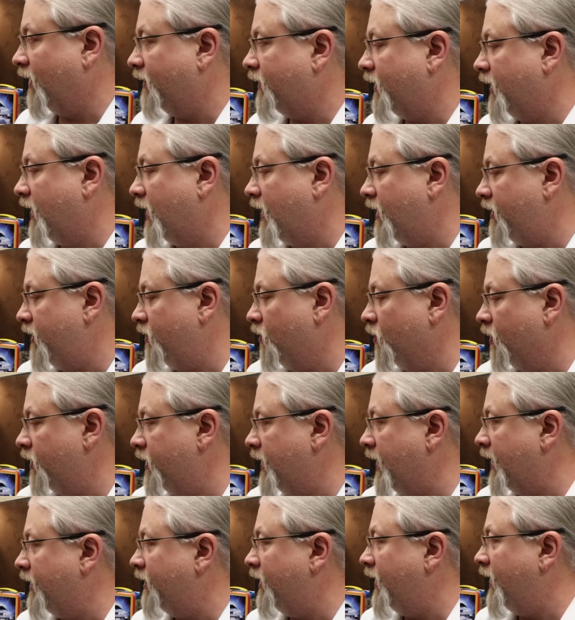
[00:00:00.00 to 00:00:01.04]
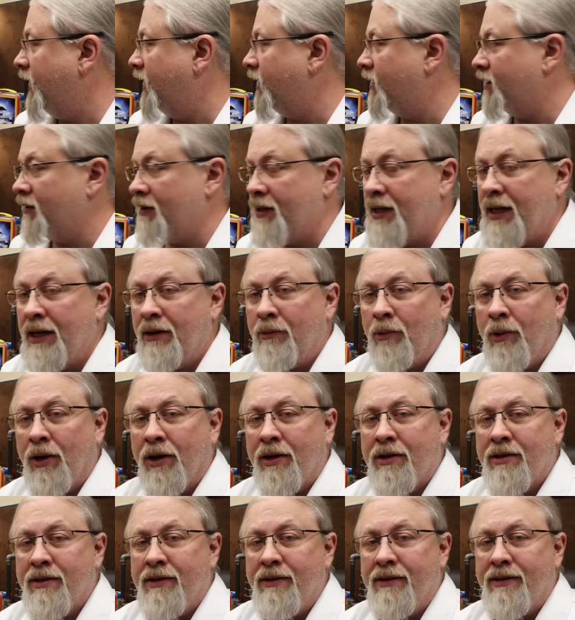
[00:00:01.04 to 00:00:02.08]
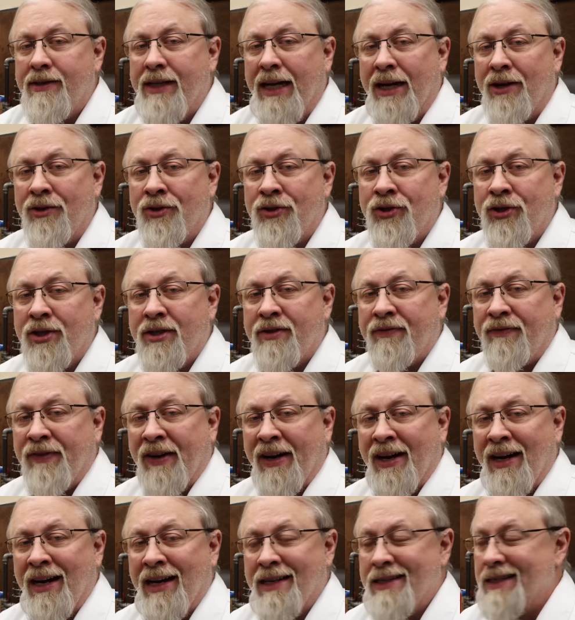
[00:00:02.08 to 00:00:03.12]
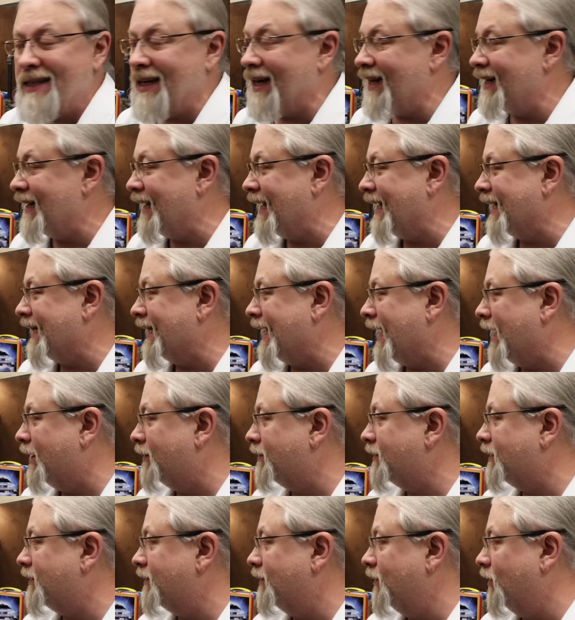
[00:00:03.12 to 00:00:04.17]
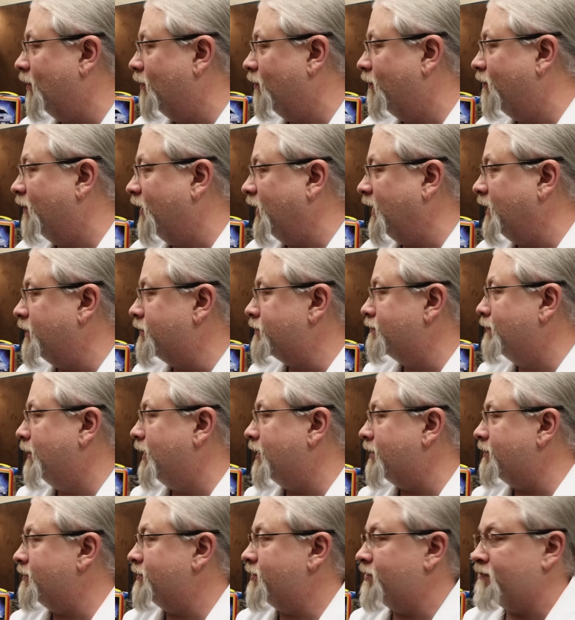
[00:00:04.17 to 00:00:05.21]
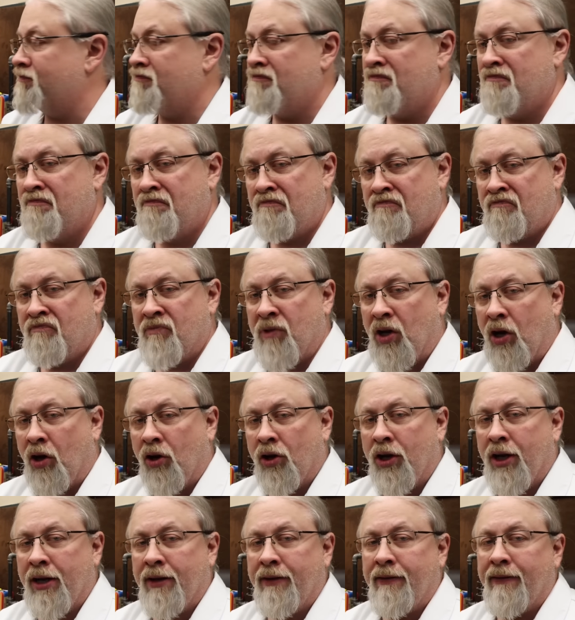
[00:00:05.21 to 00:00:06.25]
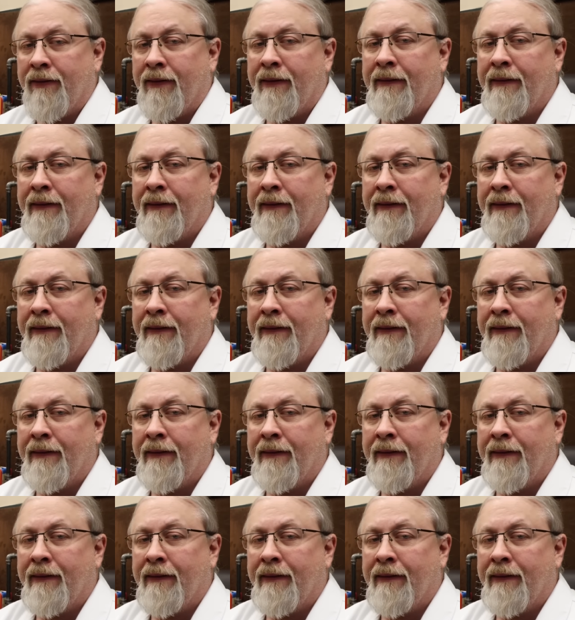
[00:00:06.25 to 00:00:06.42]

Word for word: Nothing out of the ordinary here. Everything works and sounds just fine. It hasn't gotten any louder, no funny smells. All good.